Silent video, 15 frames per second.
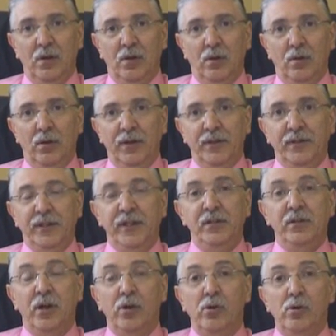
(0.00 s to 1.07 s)
or
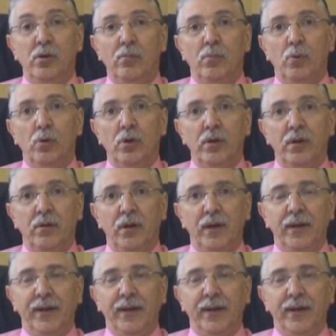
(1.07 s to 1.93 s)
indeed now more,